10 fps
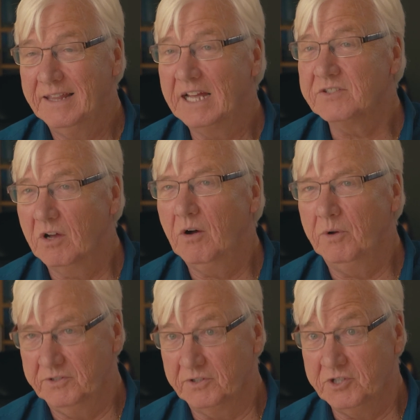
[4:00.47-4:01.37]
that's
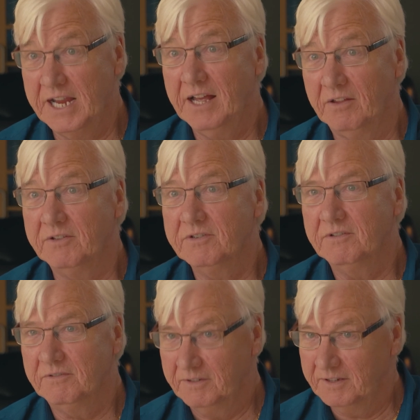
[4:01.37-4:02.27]
always a challenge
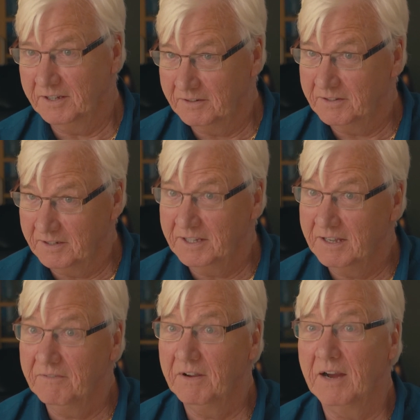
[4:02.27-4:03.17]
to, to
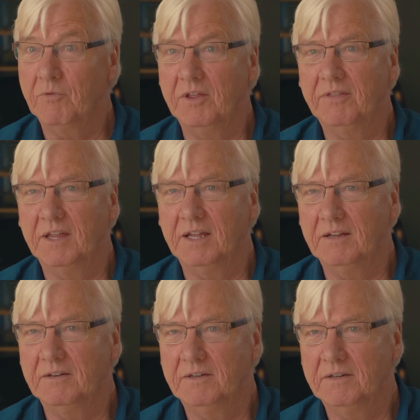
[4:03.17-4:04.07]
give
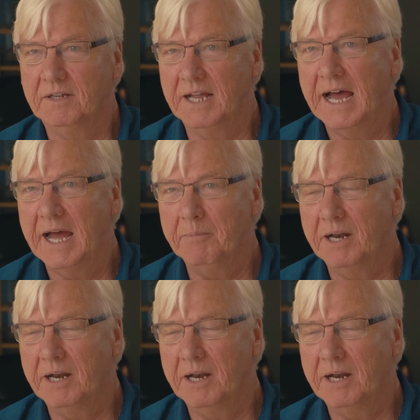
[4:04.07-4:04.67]
everything to God.